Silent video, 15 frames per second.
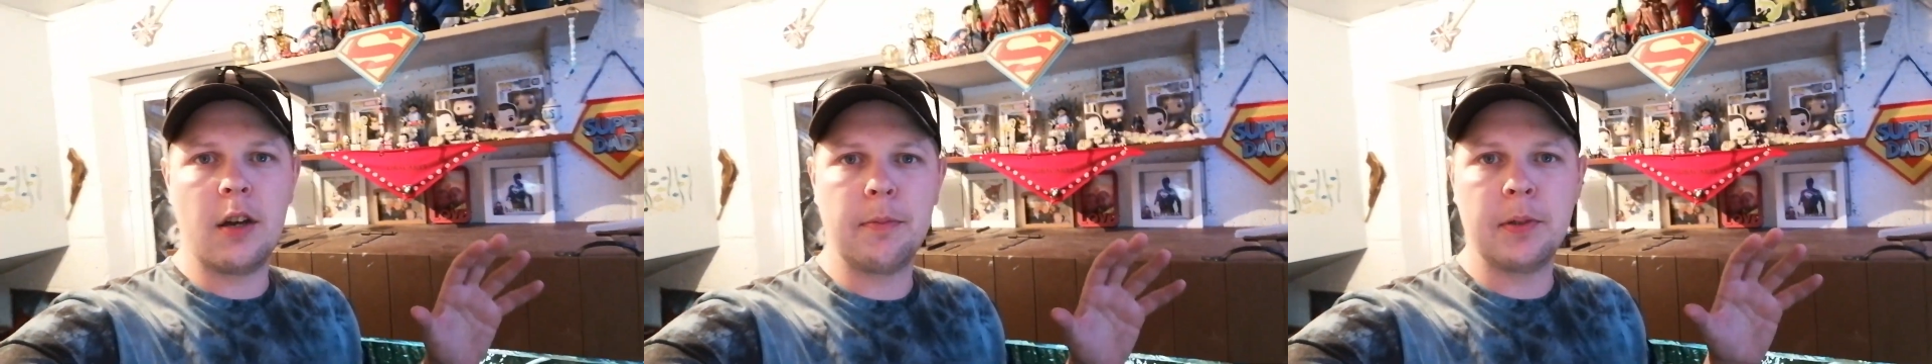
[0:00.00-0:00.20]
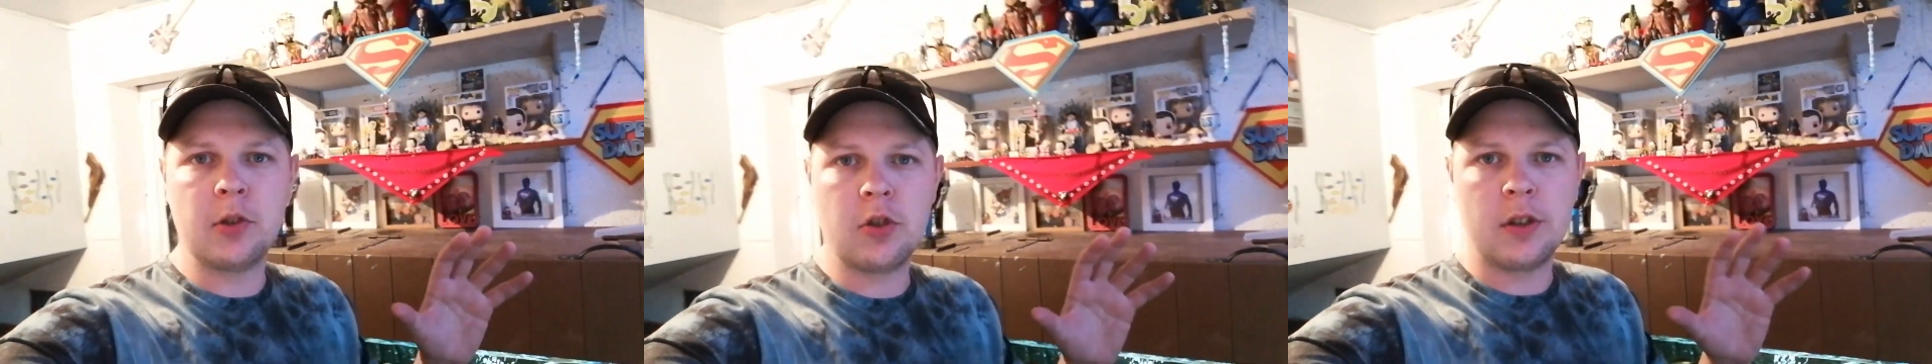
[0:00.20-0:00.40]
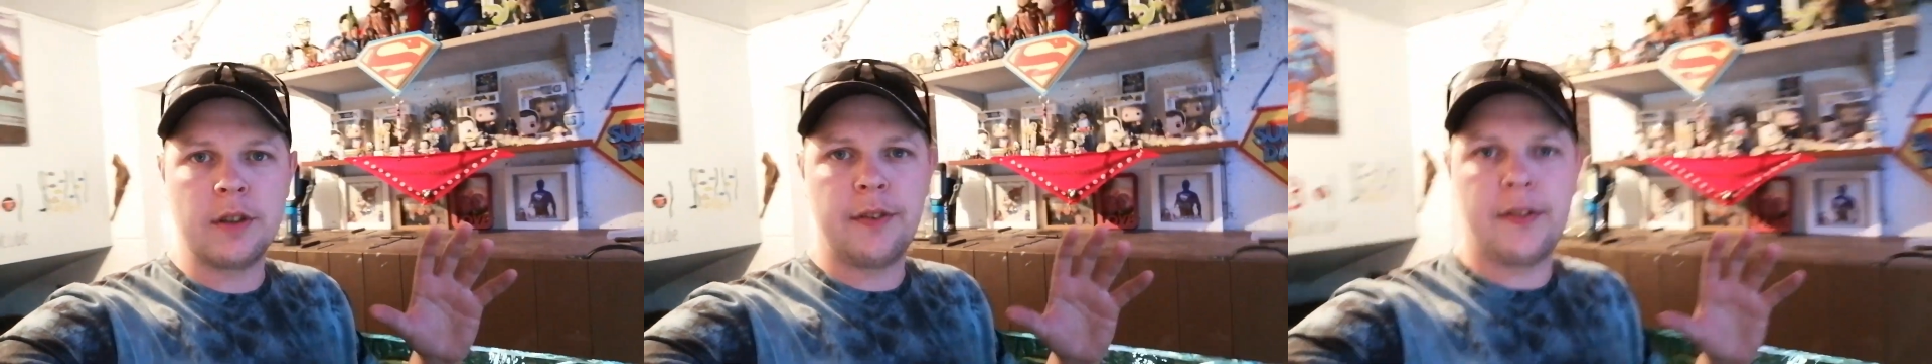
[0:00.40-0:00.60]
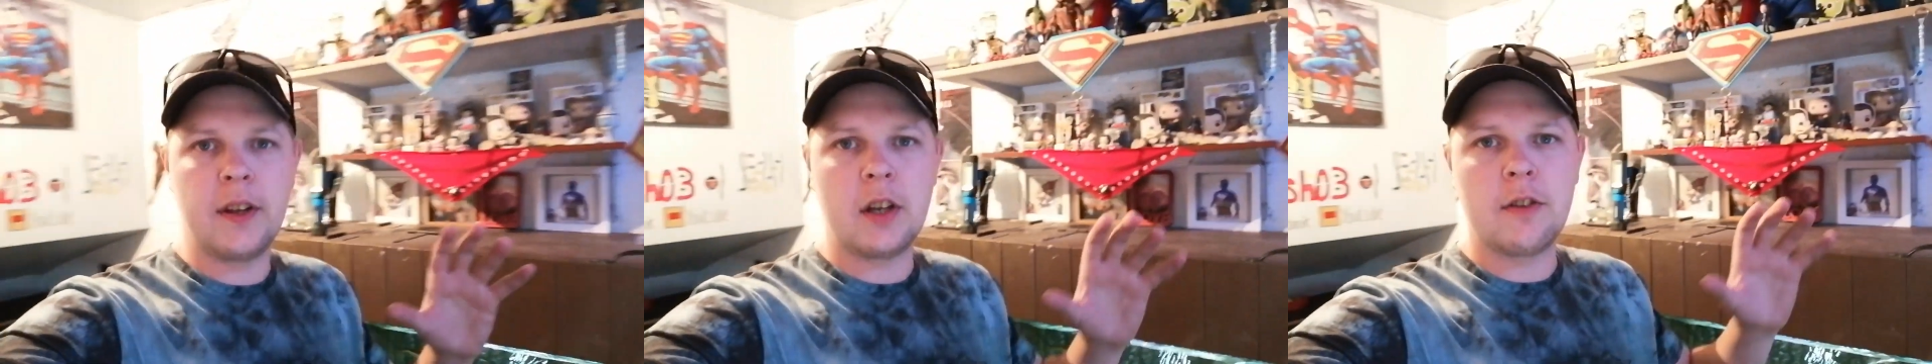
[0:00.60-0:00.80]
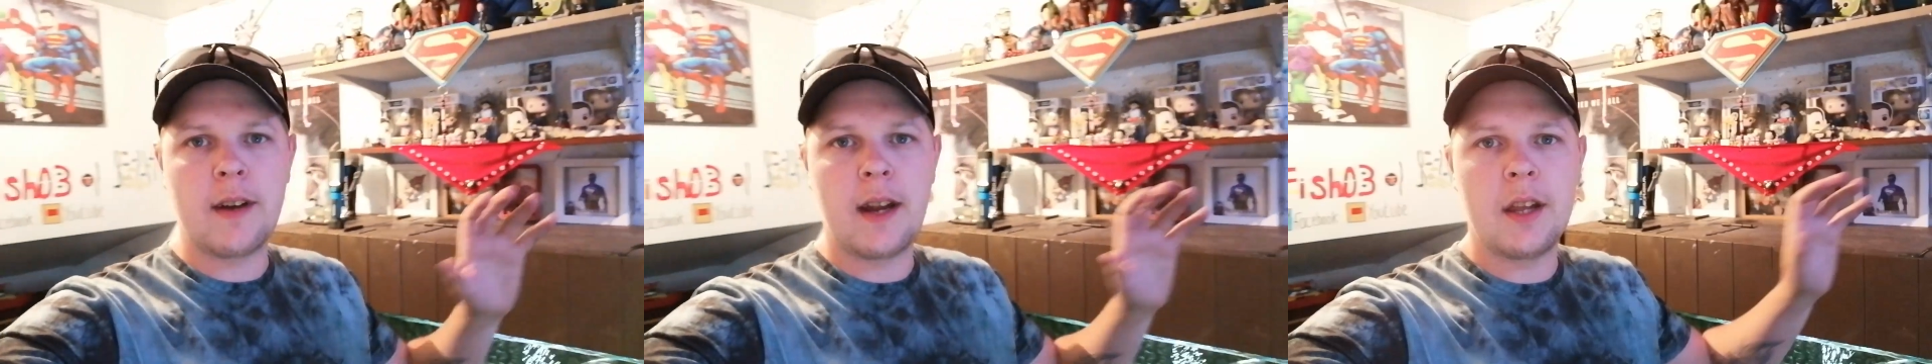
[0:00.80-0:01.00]
I've been trying to
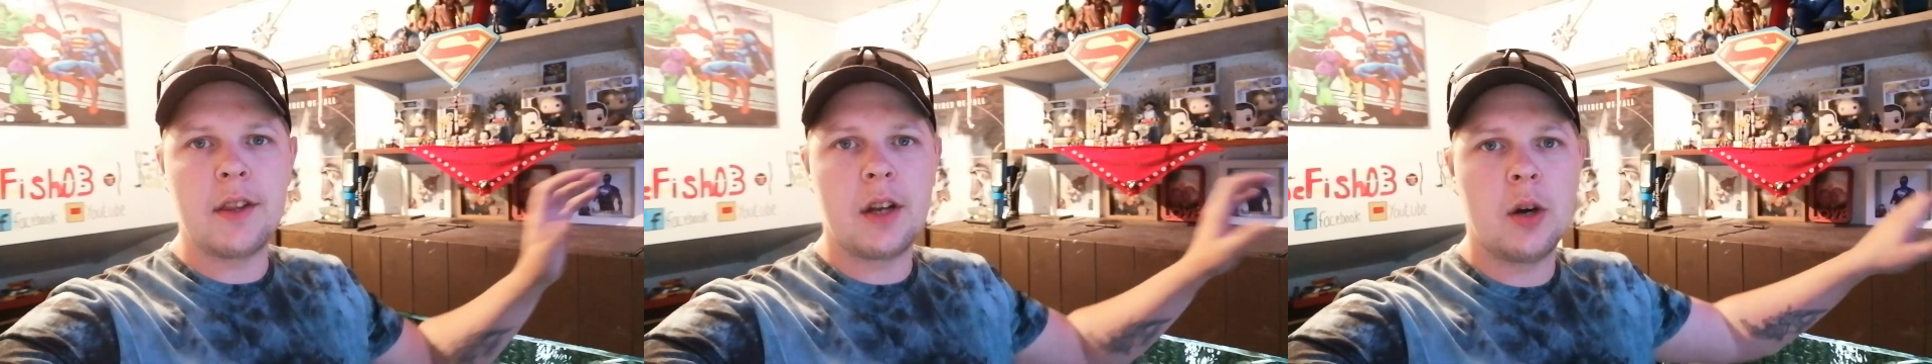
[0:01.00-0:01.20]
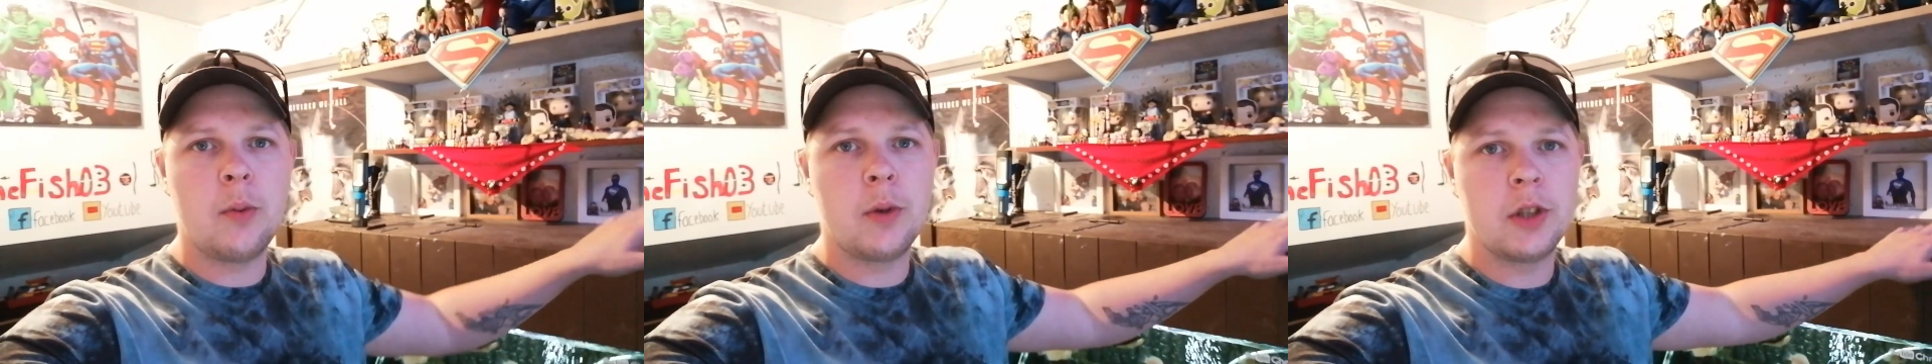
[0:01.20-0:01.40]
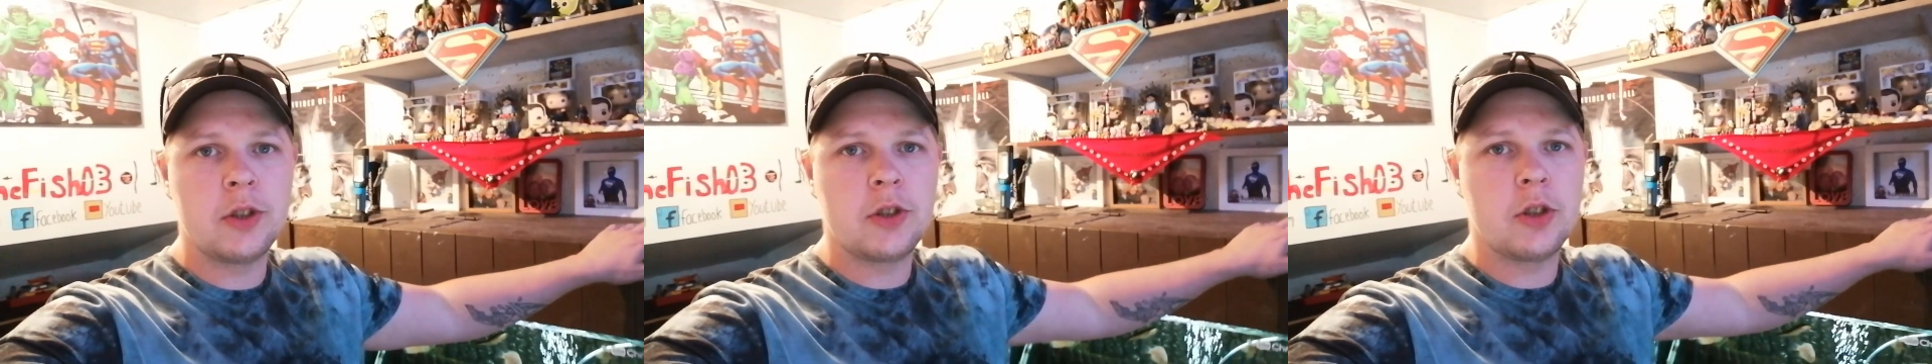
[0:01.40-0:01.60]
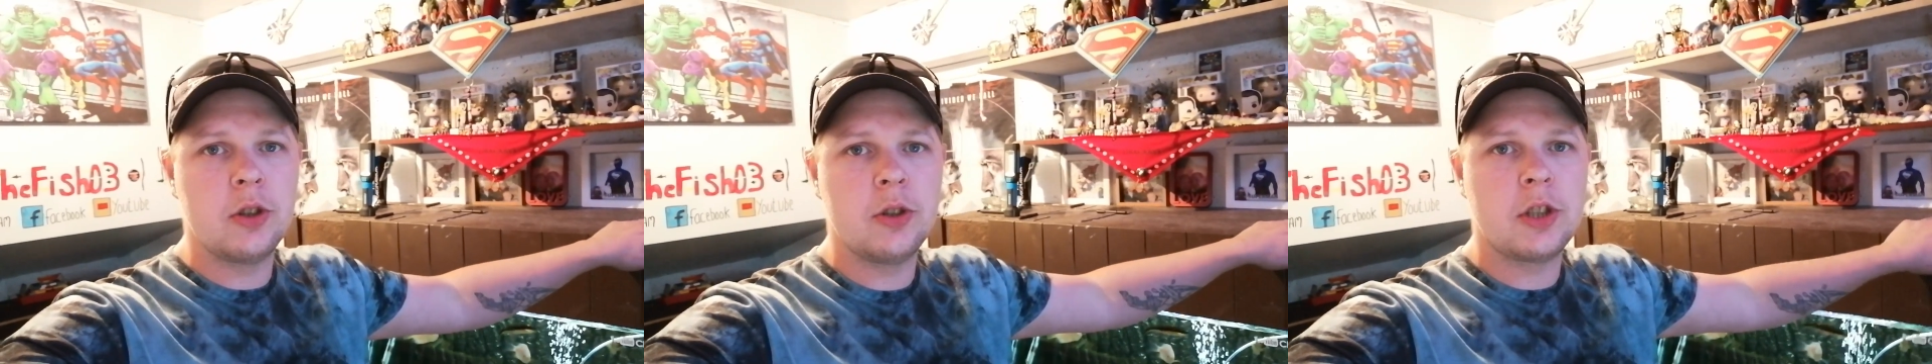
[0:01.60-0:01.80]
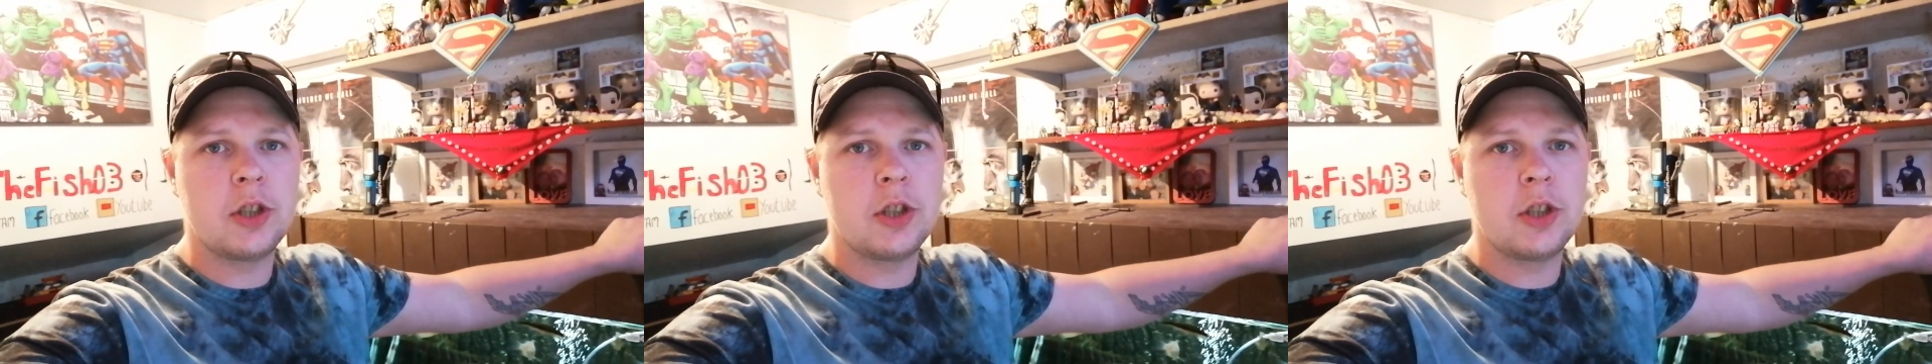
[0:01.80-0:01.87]
figure out that I want to do